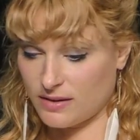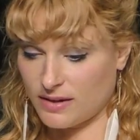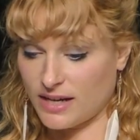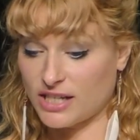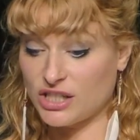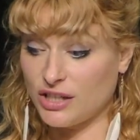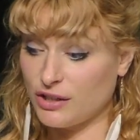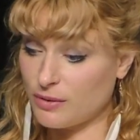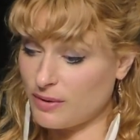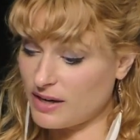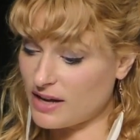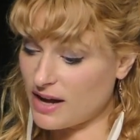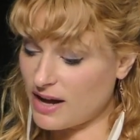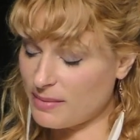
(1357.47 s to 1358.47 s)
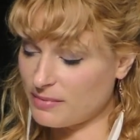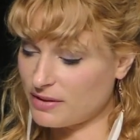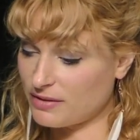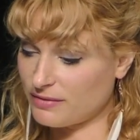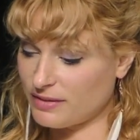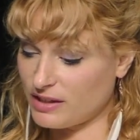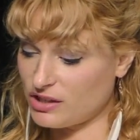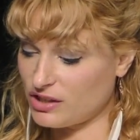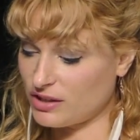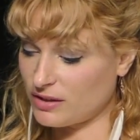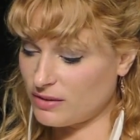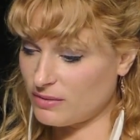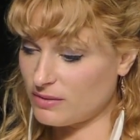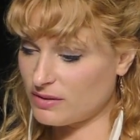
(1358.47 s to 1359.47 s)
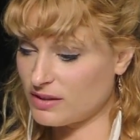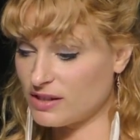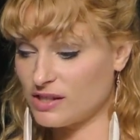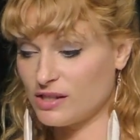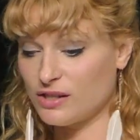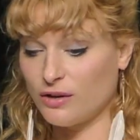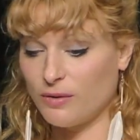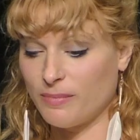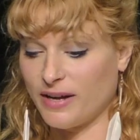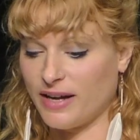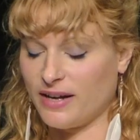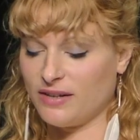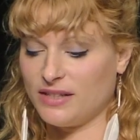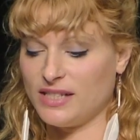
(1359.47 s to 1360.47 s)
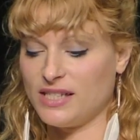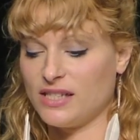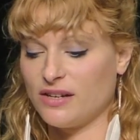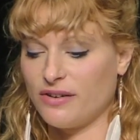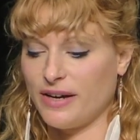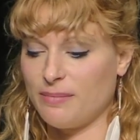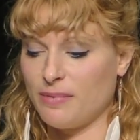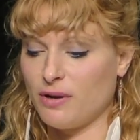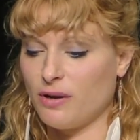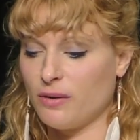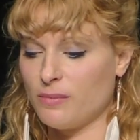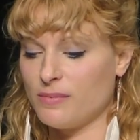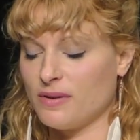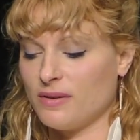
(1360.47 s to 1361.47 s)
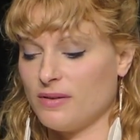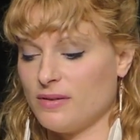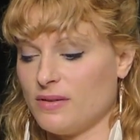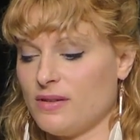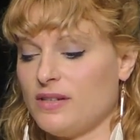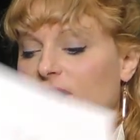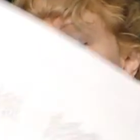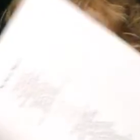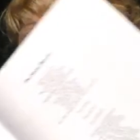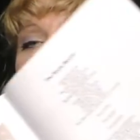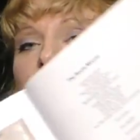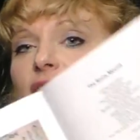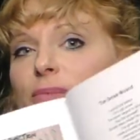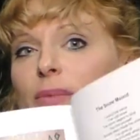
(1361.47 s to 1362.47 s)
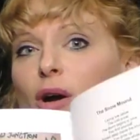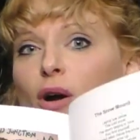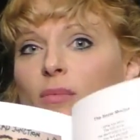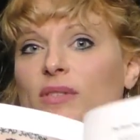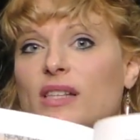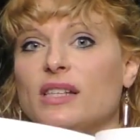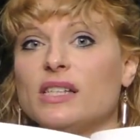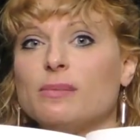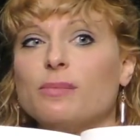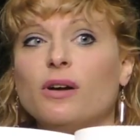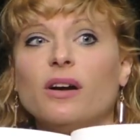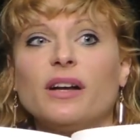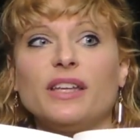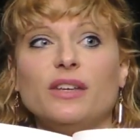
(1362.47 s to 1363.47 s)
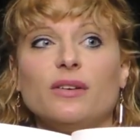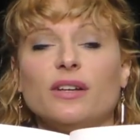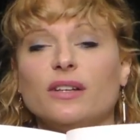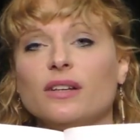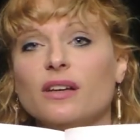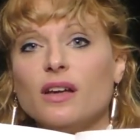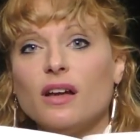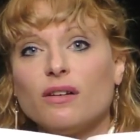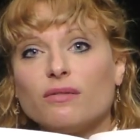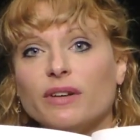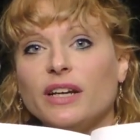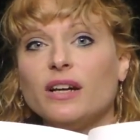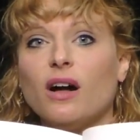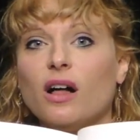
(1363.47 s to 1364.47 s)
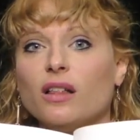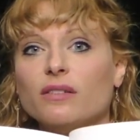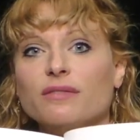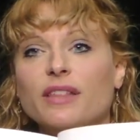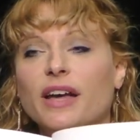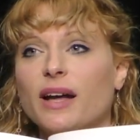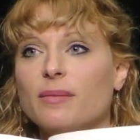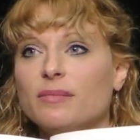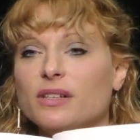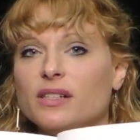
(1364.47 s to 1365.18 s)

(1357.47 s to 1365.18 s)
Actually, you know what? I'm going to read you The Snow Mound. This is a great poem. There's tons of poems in this book, and you can read all of them.